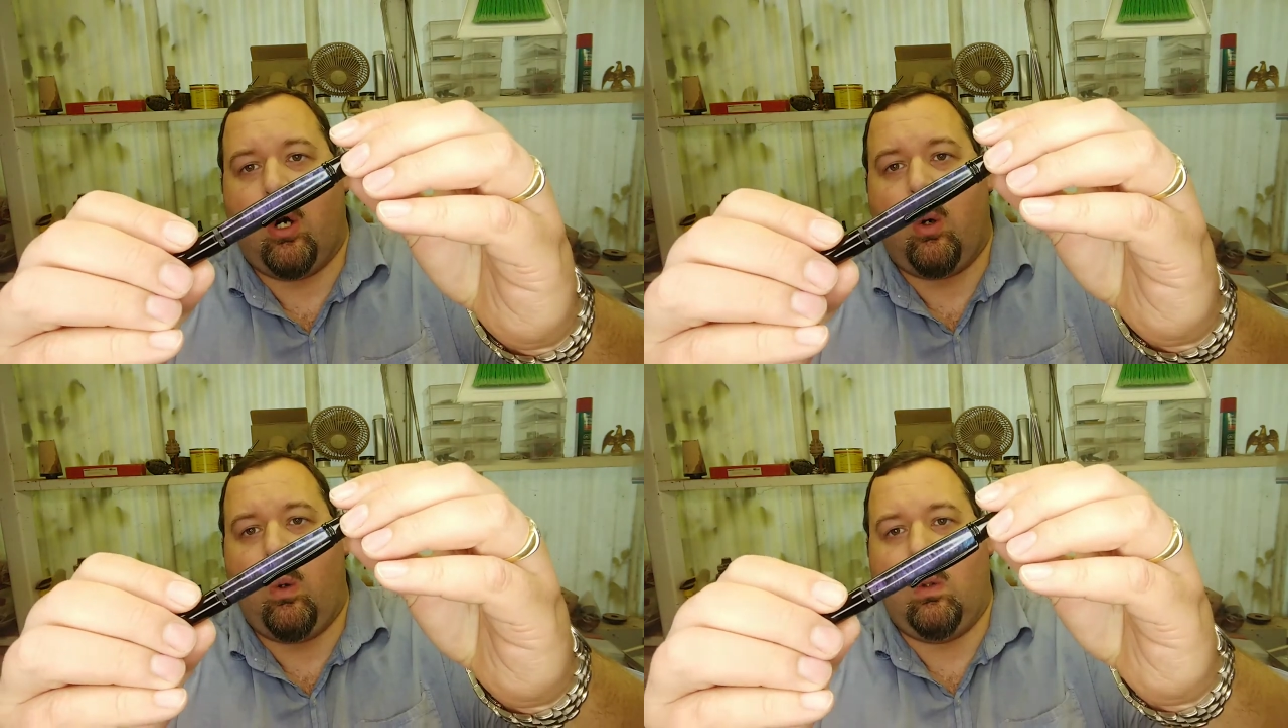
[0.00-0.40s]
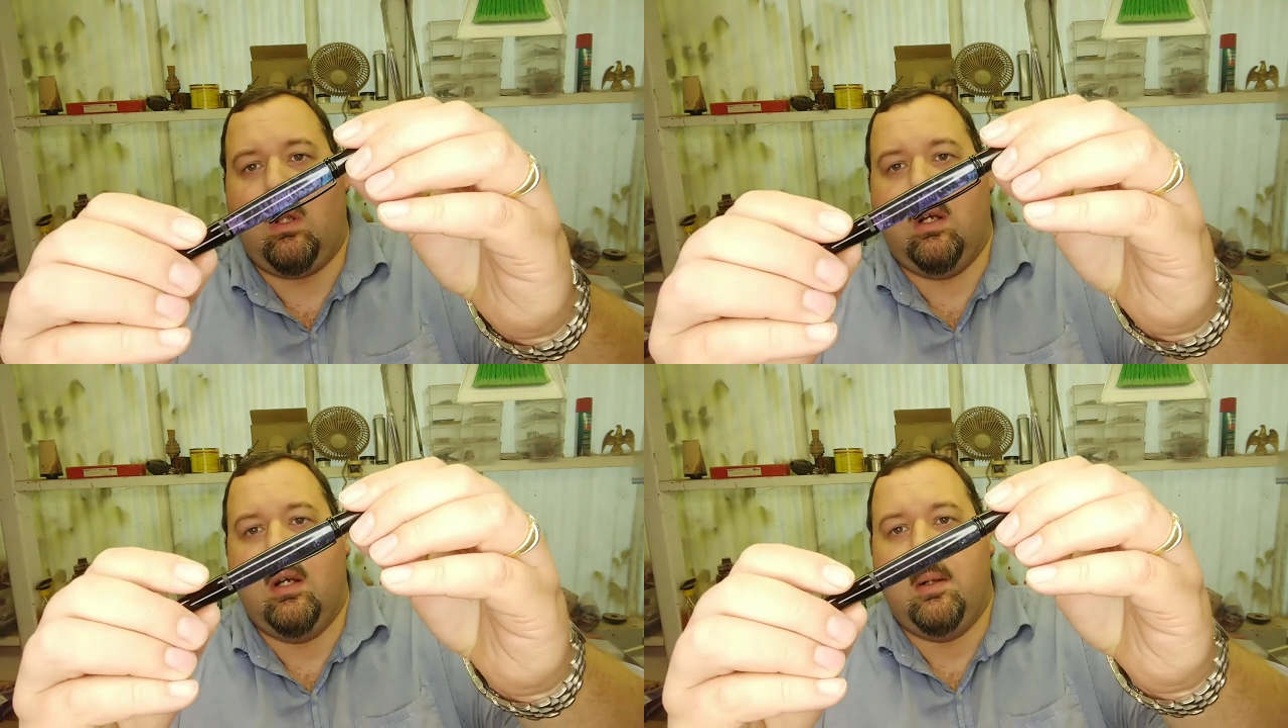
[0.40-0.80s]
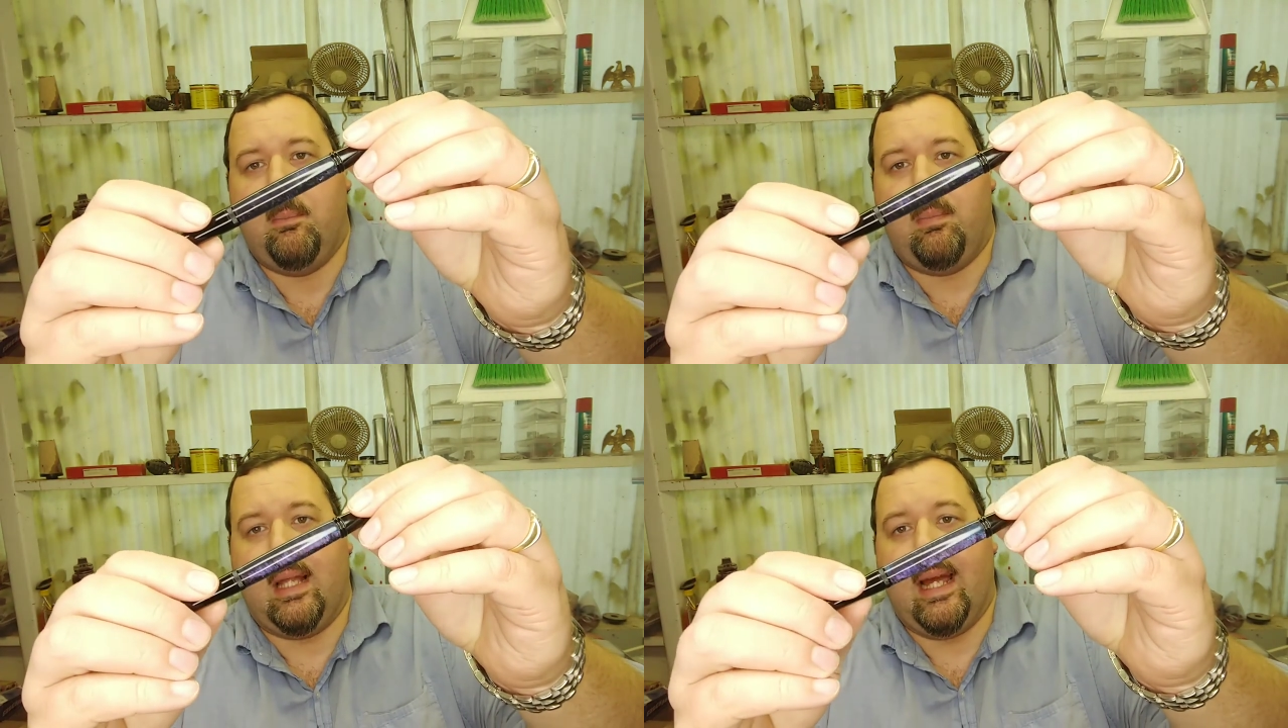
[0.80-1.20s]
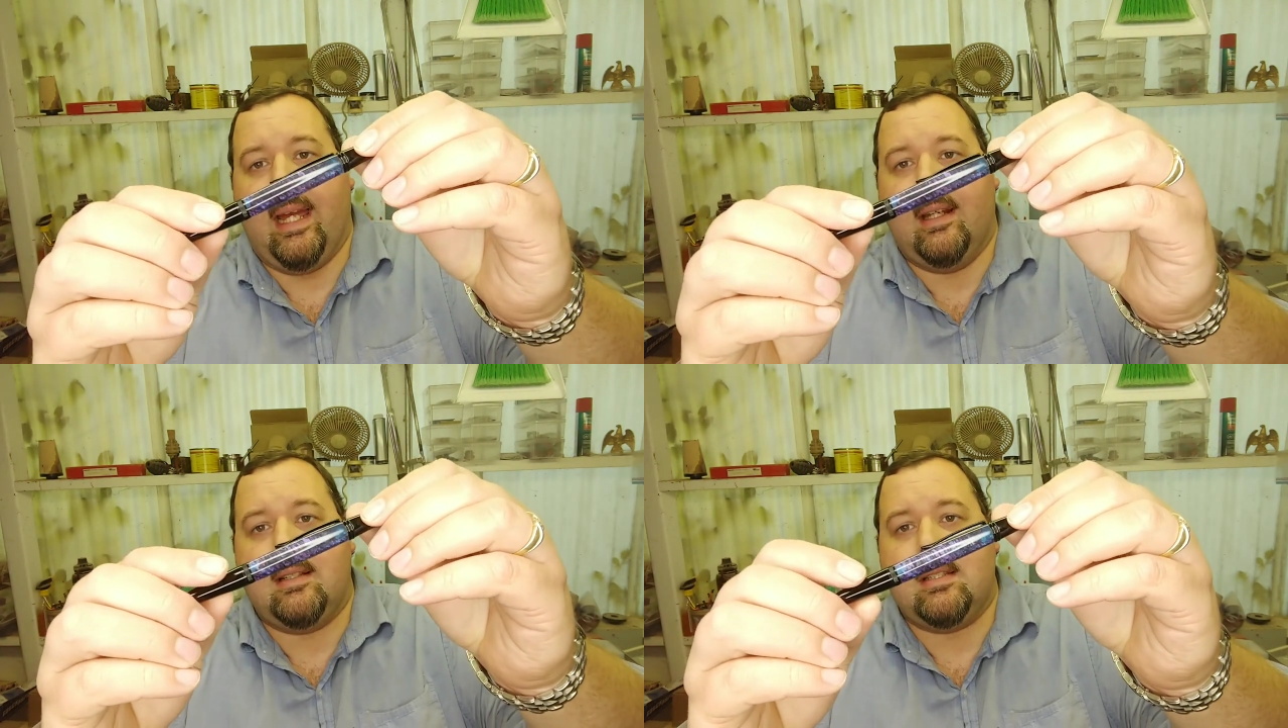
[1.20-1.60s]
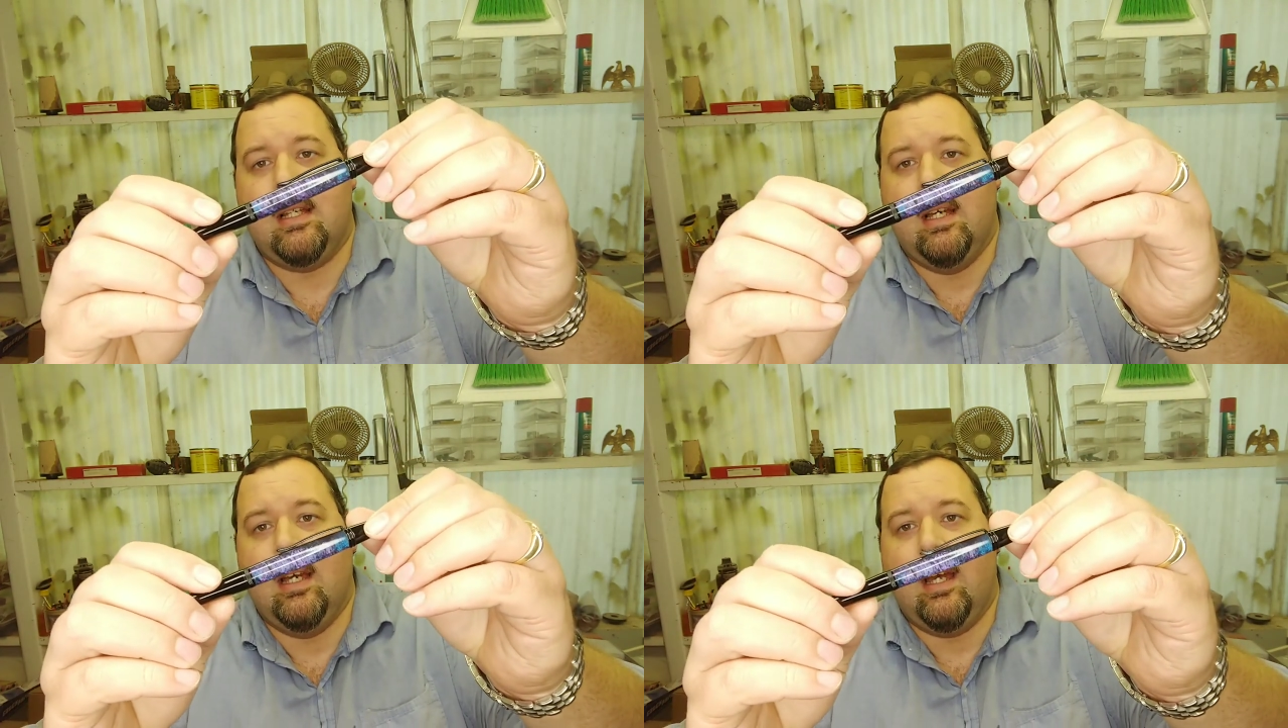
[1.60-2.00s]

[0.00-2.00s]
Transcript: coal blanks,